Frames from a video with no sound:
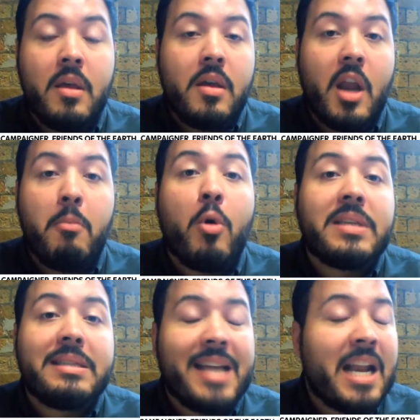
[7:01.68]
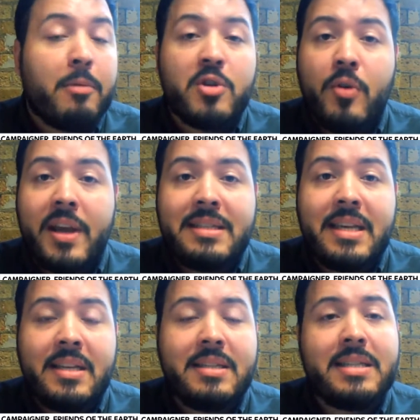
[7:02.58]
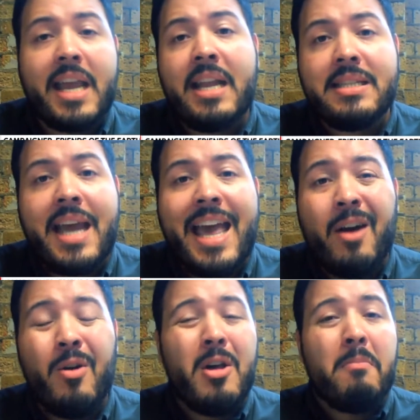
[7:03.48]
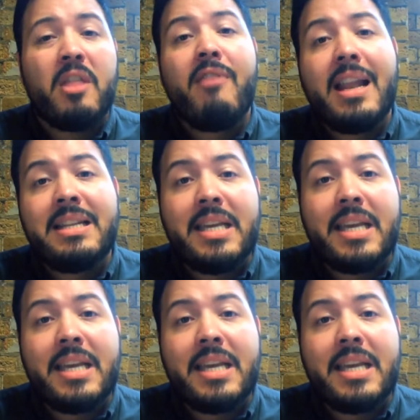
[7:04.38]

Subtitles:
you know, more sustainable choices day in, day out. But the reality